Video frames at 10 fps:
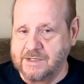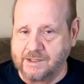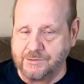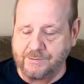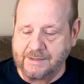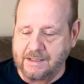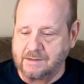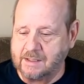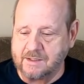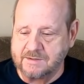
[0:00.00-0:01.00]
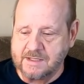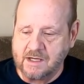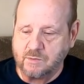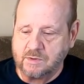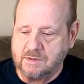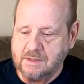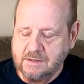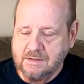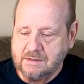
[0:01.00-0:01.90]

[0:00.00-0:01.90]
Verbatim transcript: that could do that, like I say, were